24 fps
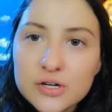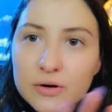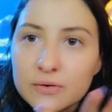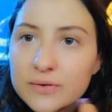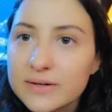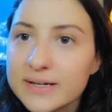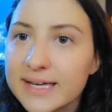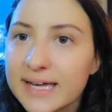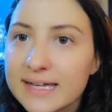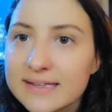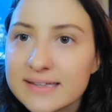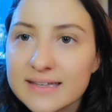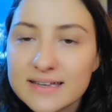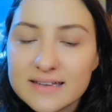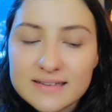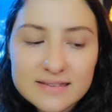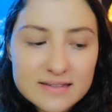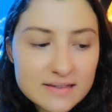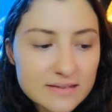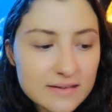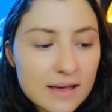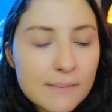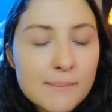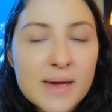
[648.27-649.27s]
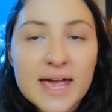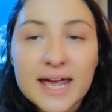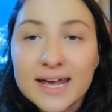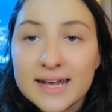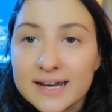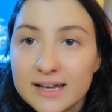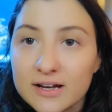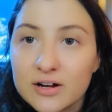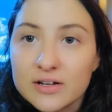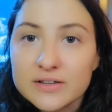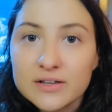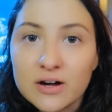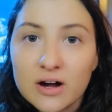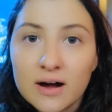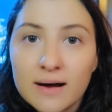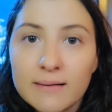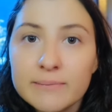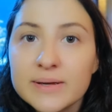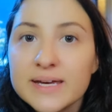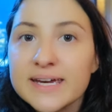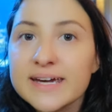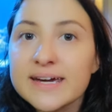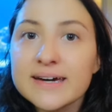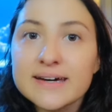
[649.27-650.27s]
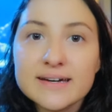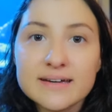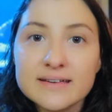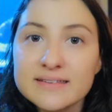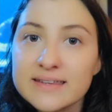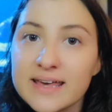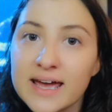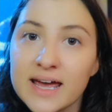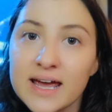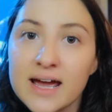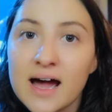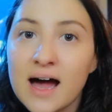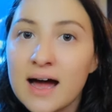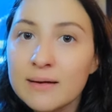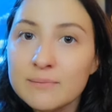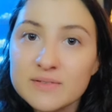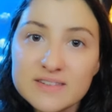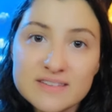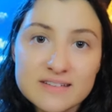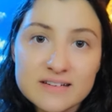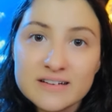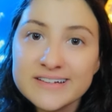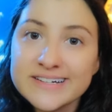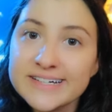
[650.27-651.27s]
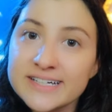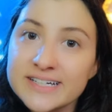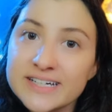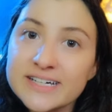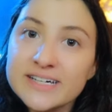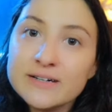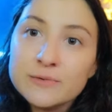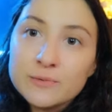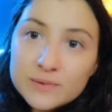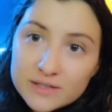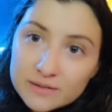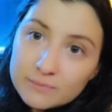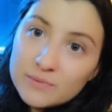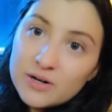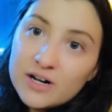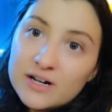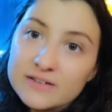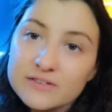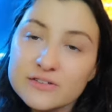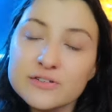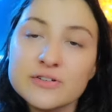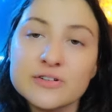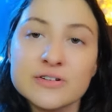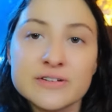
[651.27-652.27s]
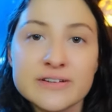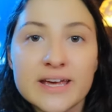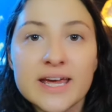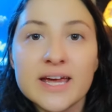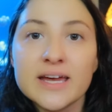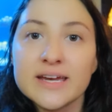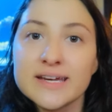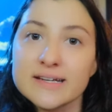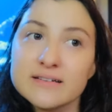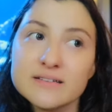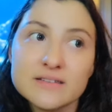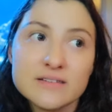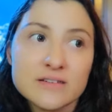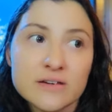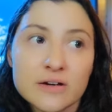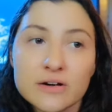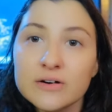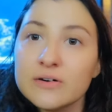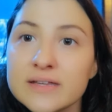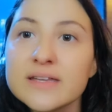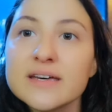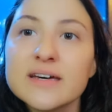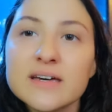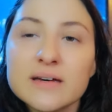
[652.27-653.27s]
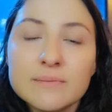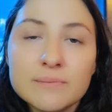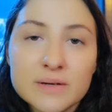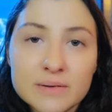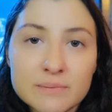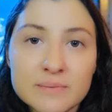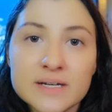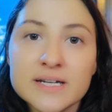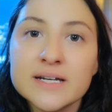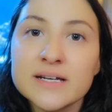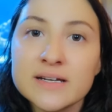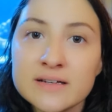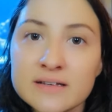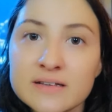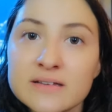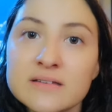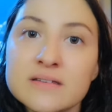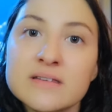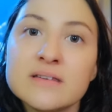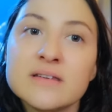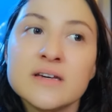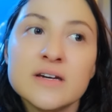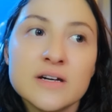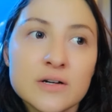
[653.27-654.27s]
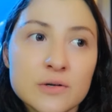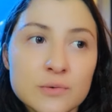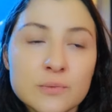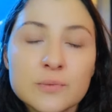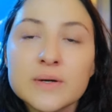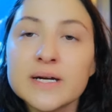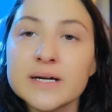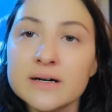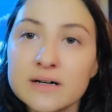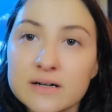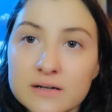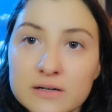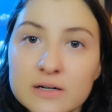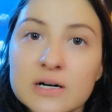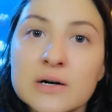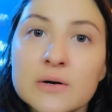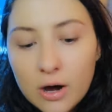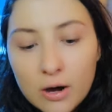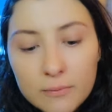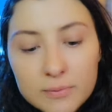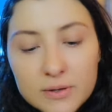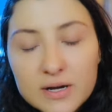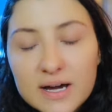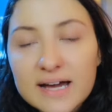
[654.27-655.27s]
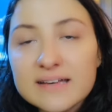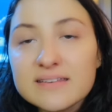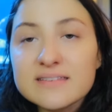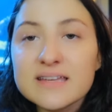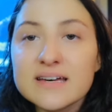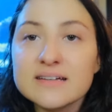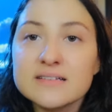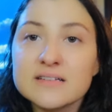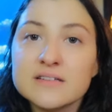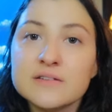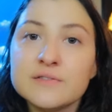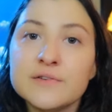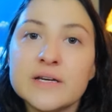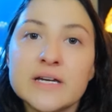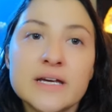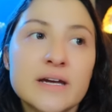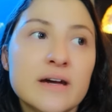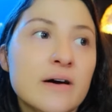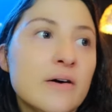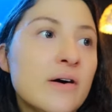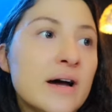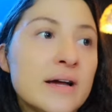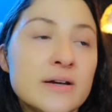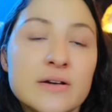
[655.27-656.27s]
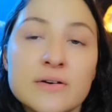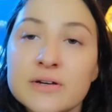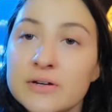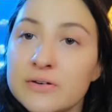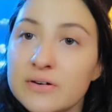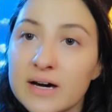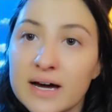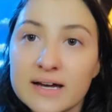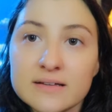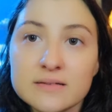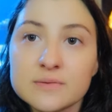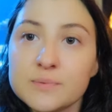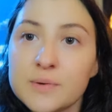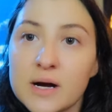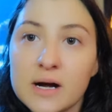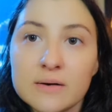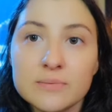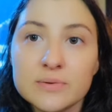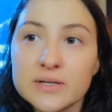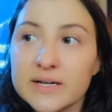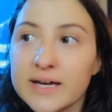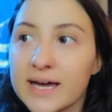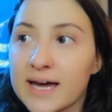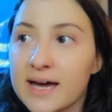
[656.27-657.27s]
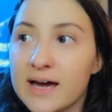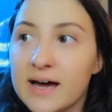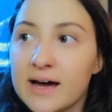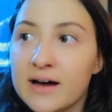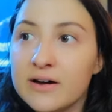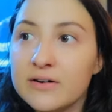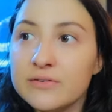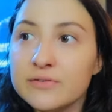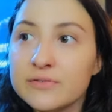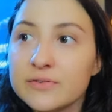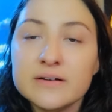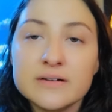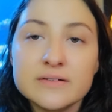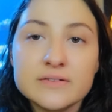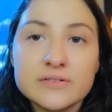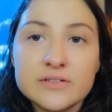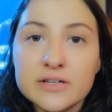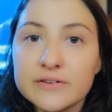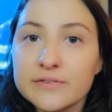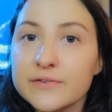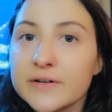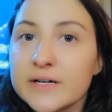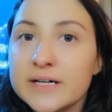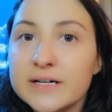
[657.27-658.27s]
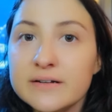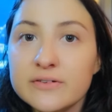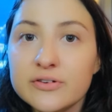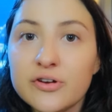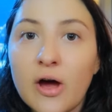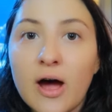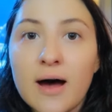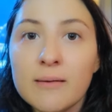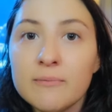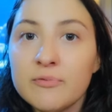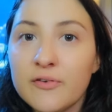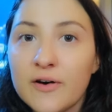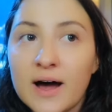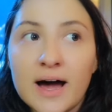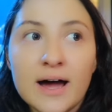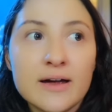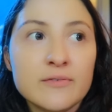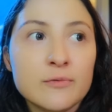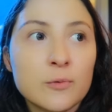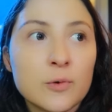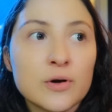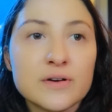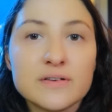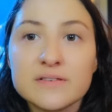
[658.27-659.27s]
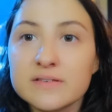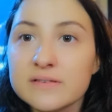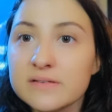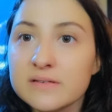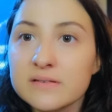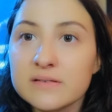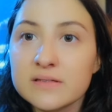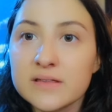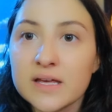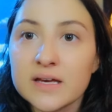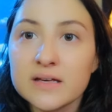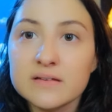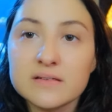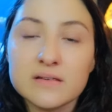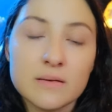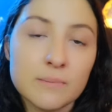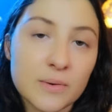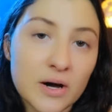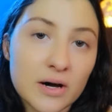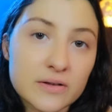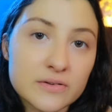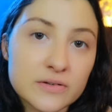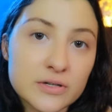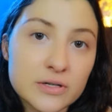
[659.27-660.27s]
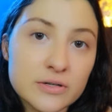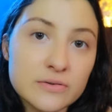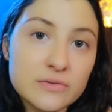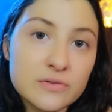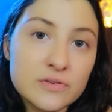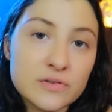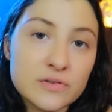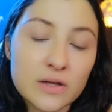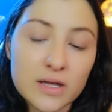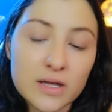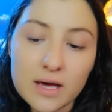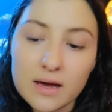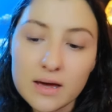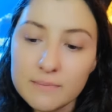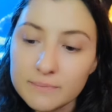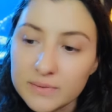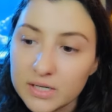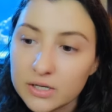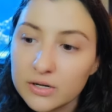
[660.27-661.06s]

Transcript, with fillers: Don't get this as I'm hating on the hobby, because hey, I'm still in it with a monster tank, so the commitment is real. Hope you guys like this video. I know you guys probably have different top 5 worst things that bother you, so let me